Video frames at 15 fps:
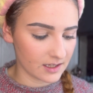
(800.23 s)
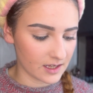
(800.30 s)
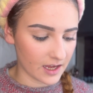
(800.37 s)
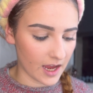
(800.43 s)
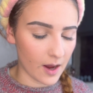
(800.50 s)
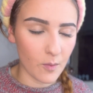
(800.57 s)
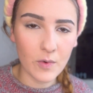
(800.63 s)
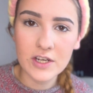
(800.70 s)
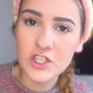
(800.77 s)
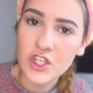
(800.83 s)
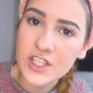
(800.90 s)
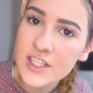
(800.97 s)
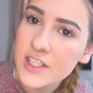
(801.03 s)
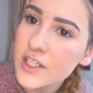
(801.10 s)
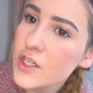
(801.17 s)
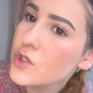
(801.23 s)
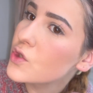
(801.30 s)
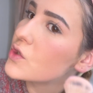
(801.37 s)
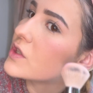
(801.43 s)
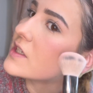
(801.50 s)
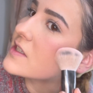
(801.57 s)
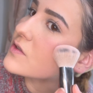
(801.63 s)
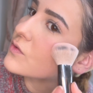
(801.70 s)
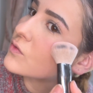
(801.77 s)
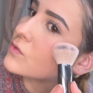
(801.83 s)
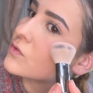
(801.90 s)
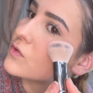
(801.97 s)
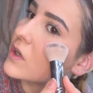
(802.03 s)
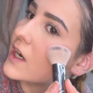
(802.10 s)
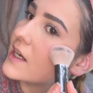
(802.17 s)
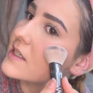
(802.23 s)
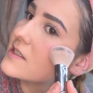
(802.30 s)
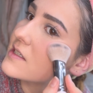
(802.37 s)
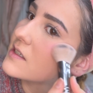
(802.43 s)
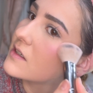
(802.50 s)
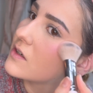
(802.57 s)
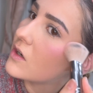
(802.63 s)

And we're just gonna do this right